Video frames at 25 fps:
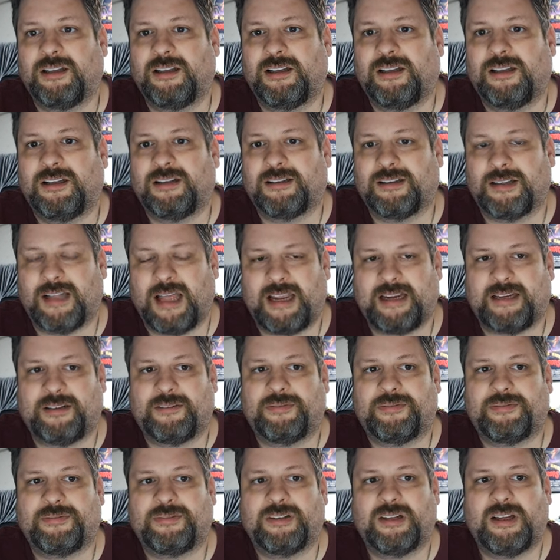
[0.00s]

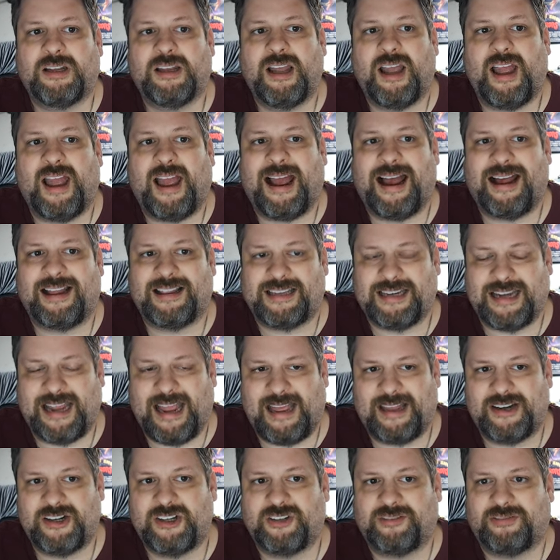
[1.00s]
life on the
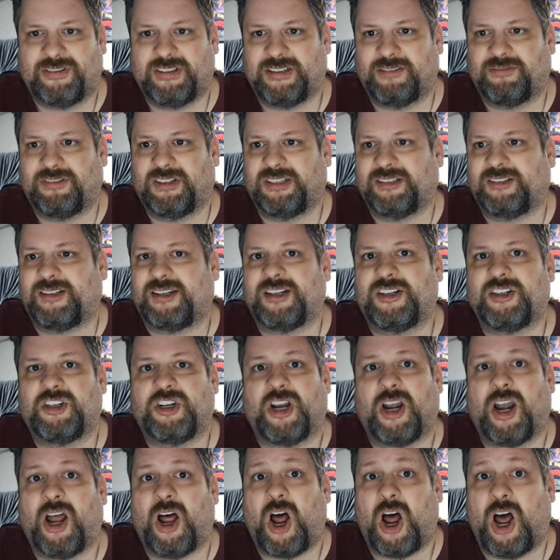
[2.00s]
edge of
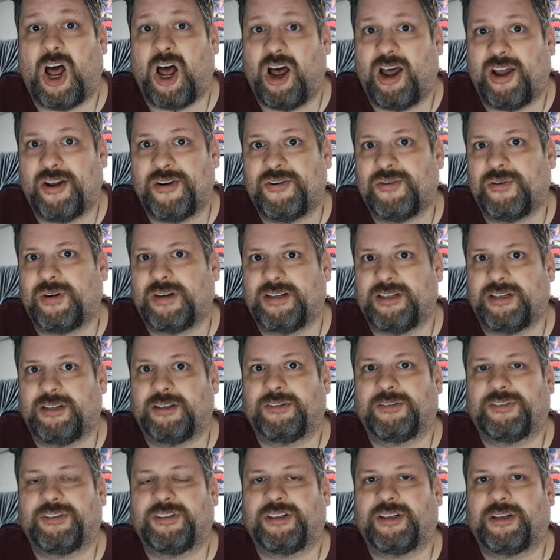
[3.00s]
civilization 100
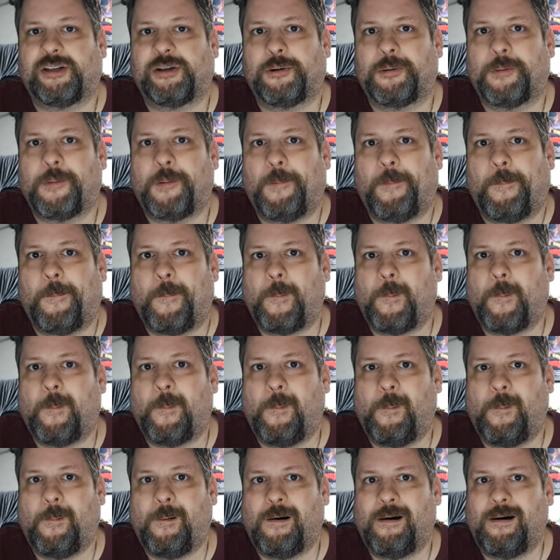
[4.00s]
years ago,
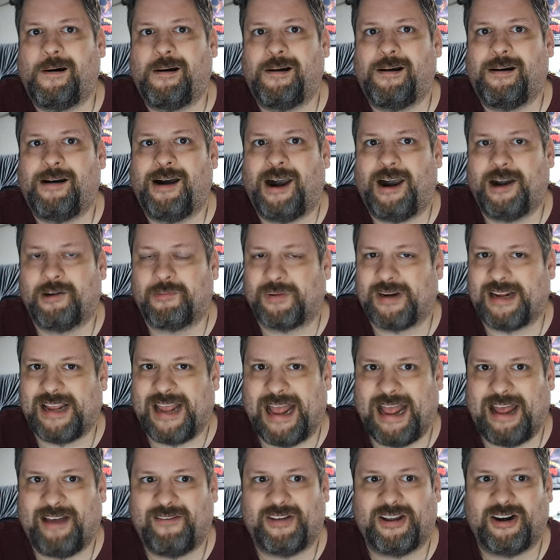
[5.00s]
and we
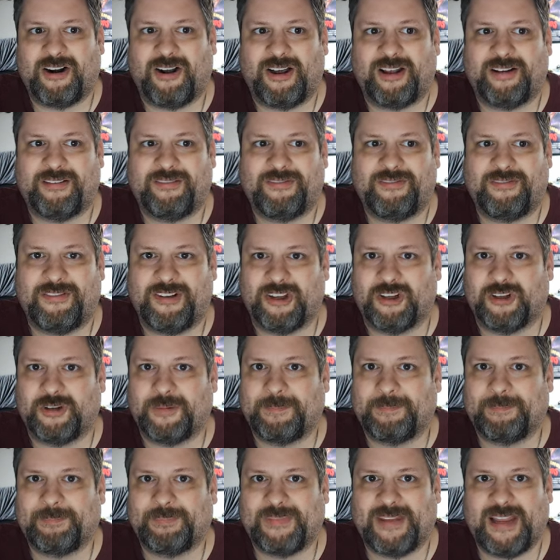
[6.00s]
have it on
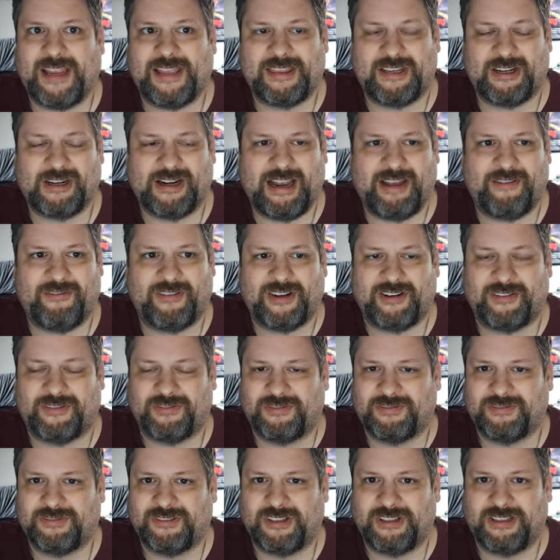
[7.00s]
film, and
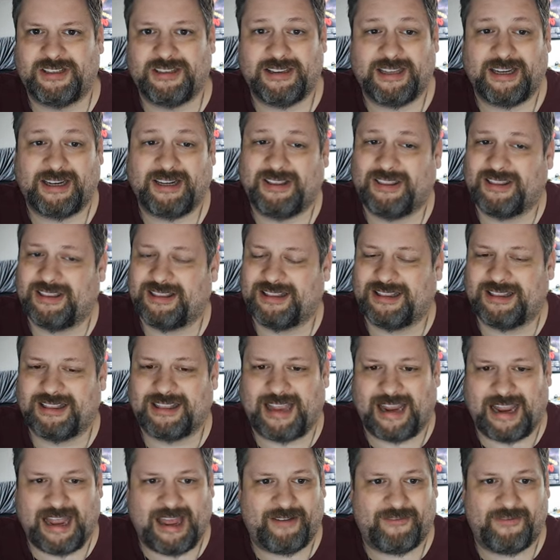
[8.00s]

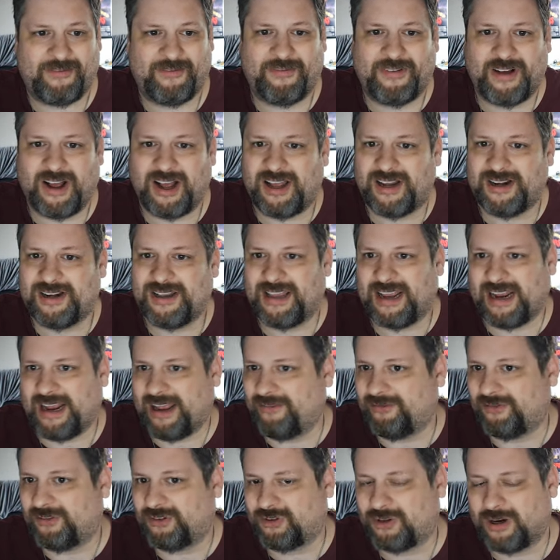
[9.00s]
they have fun, they
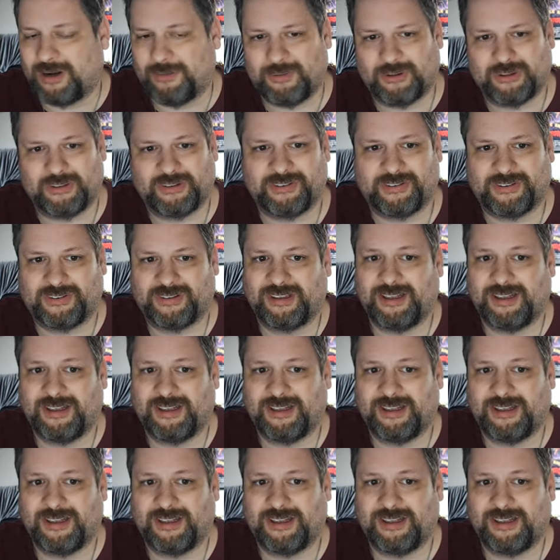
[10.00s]
have troubles.